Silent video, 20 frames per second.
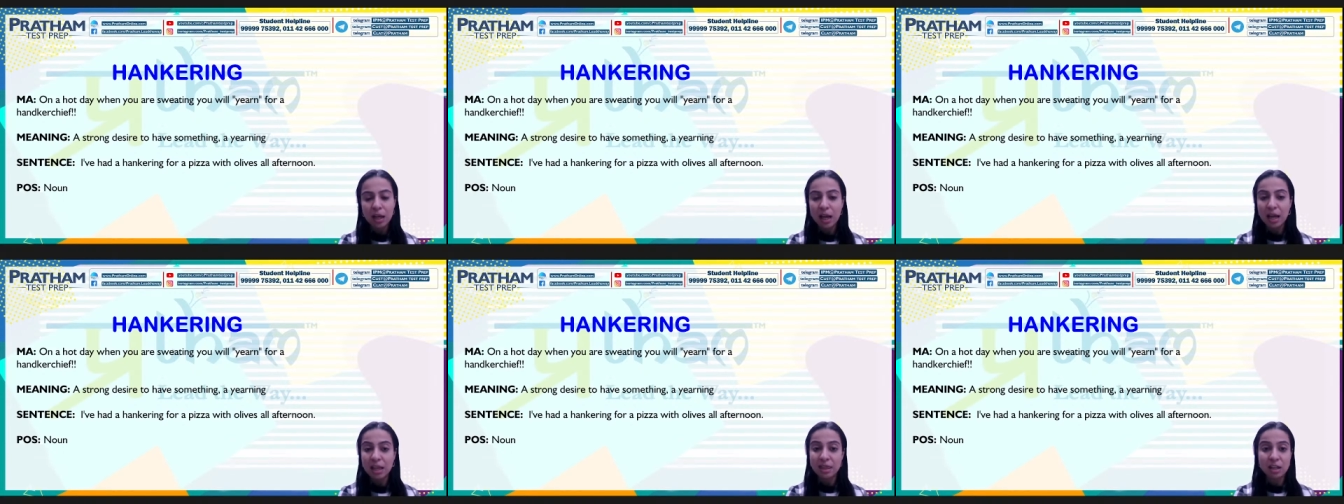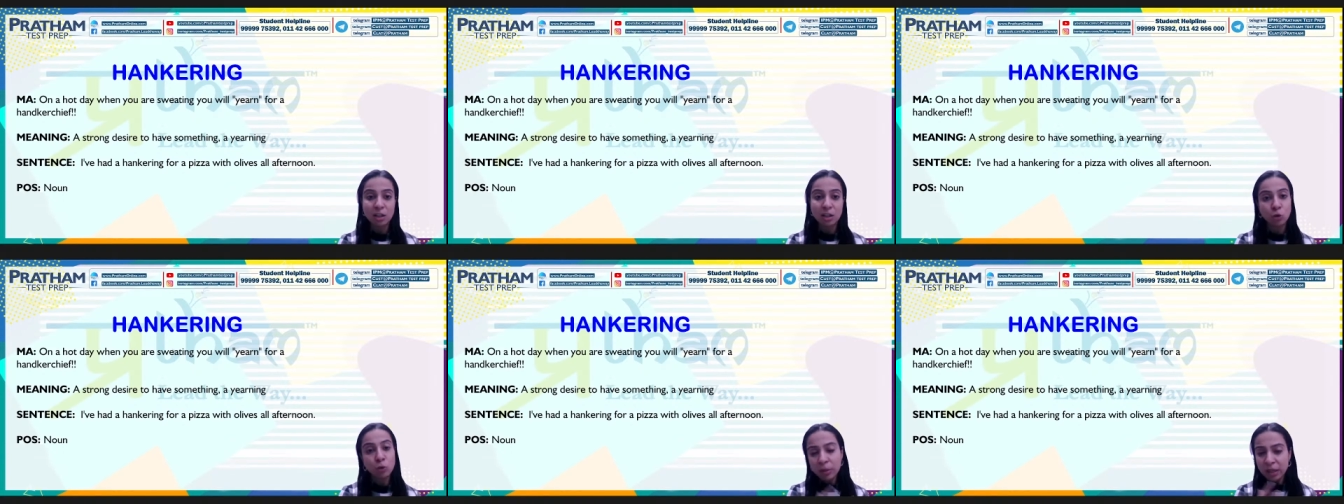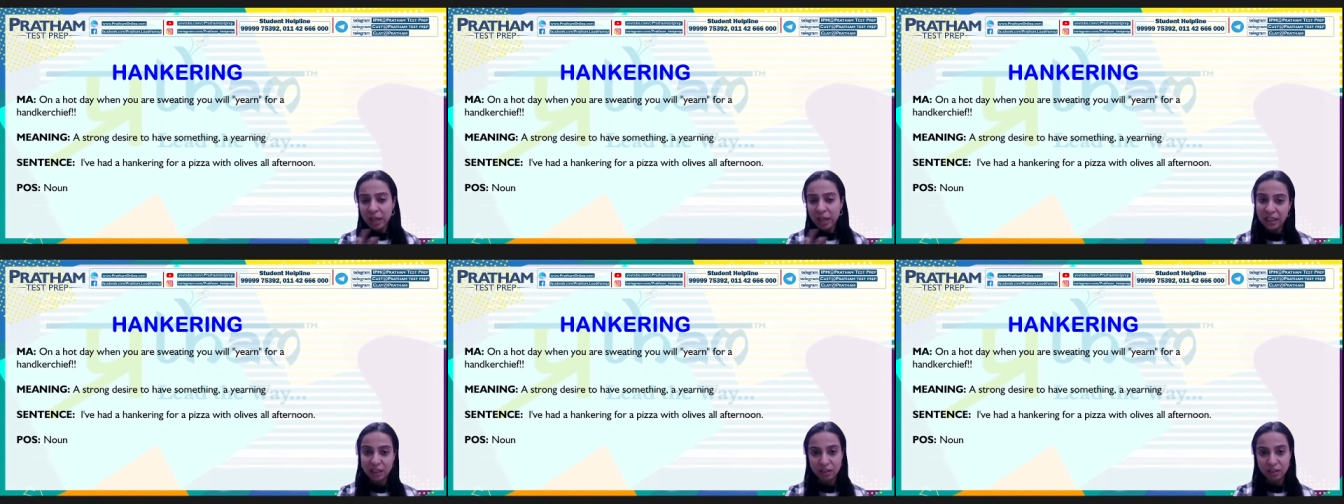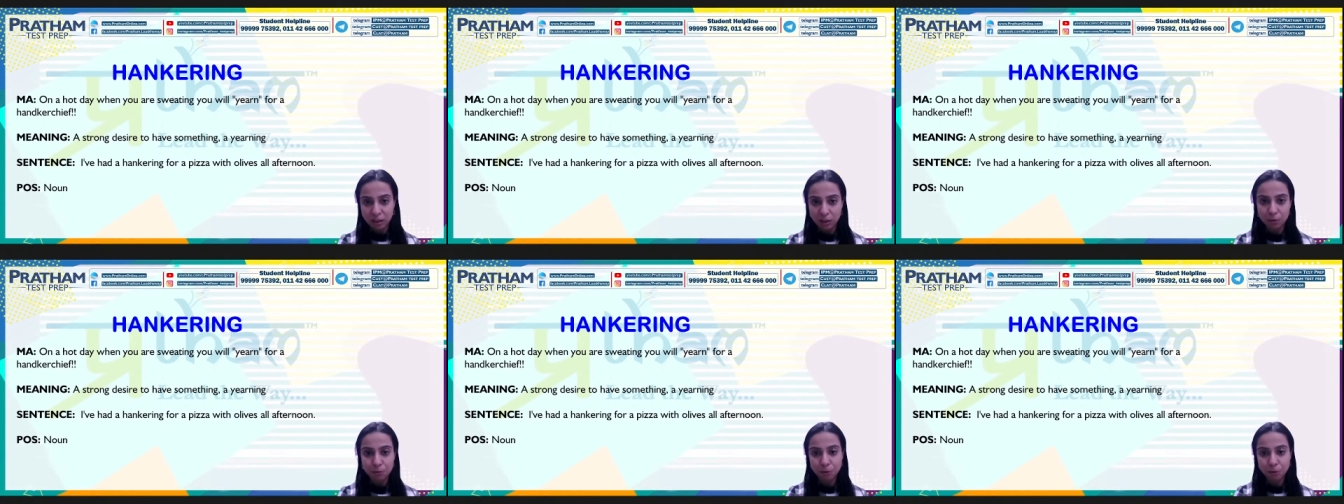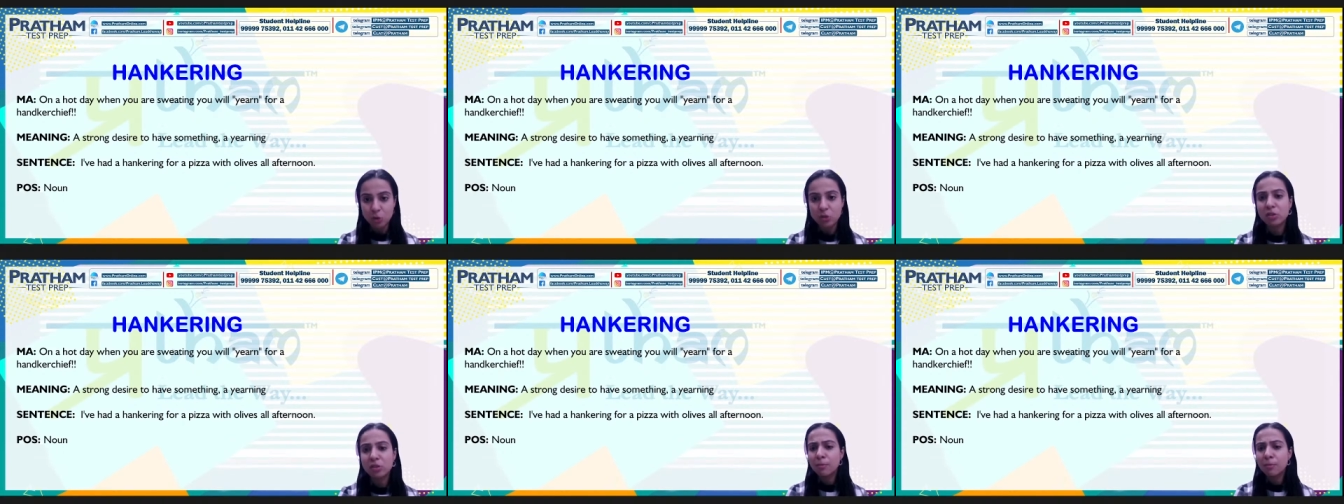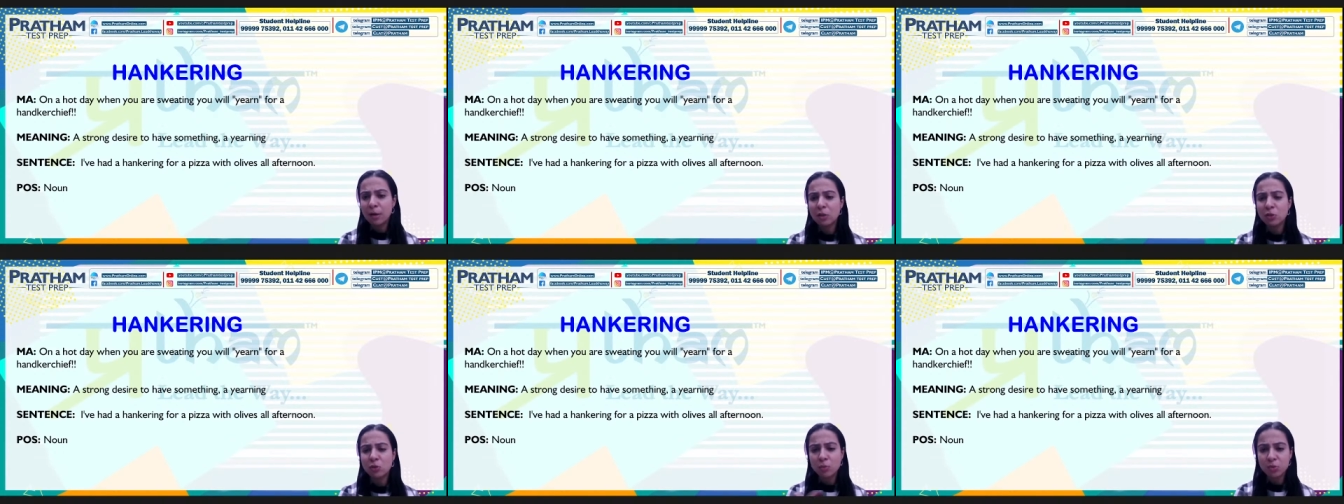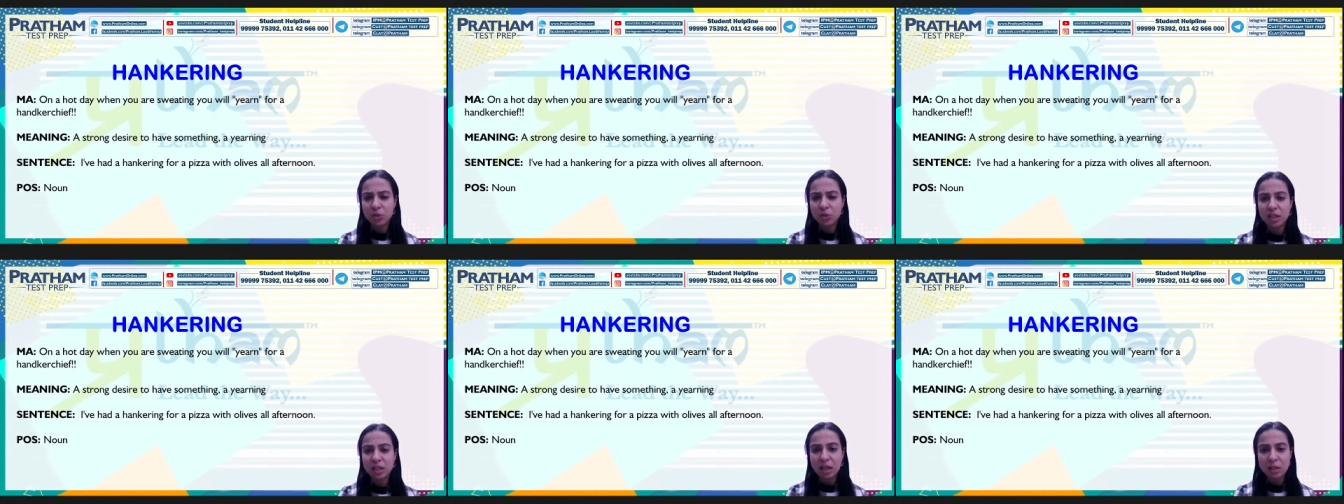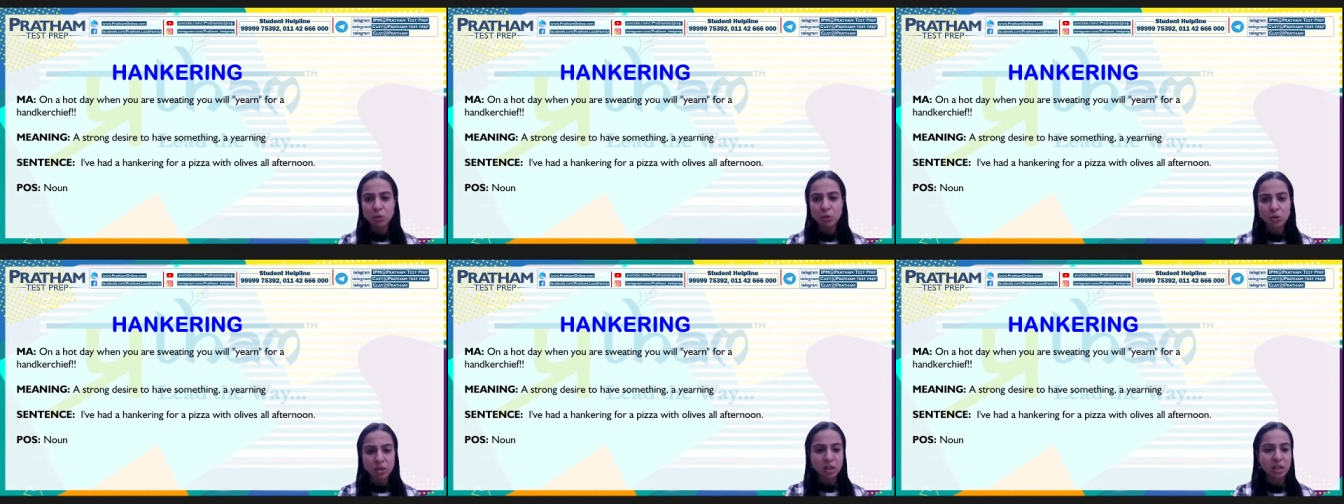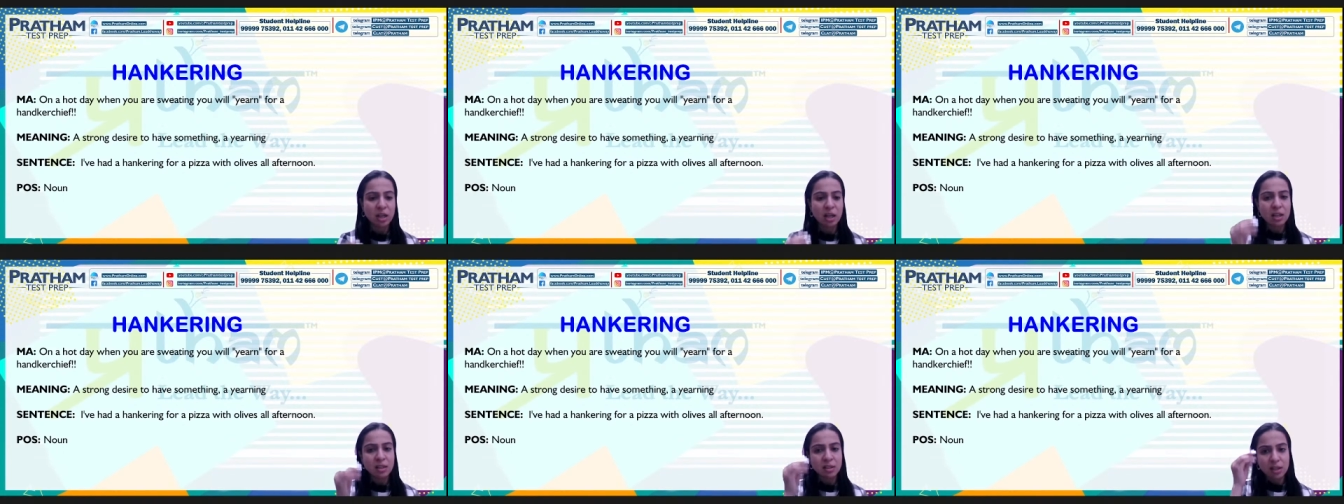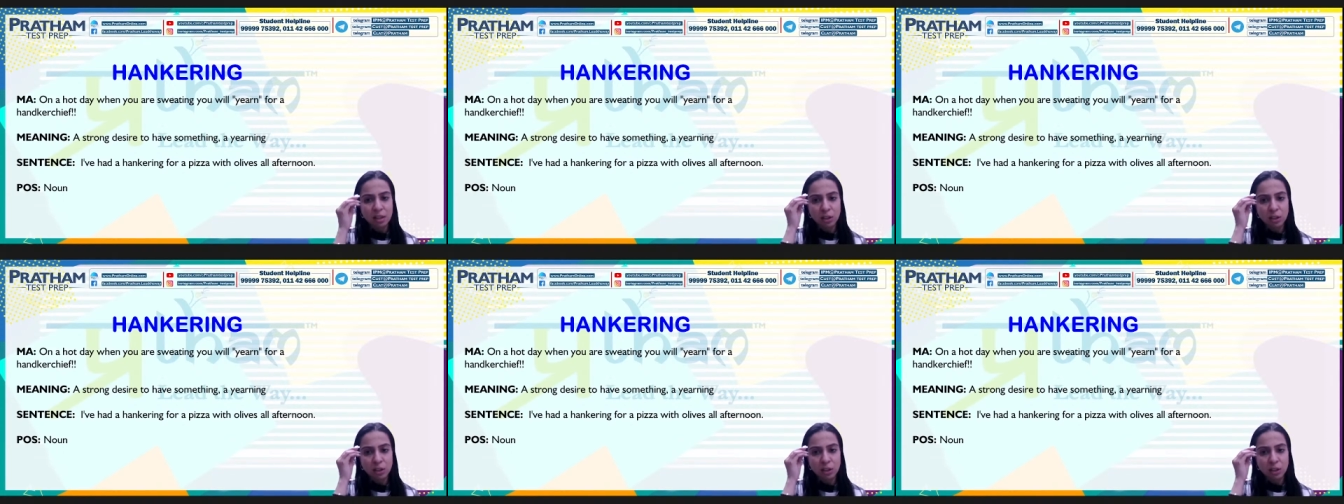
and that could be anything, of course, depends from sentence to sentence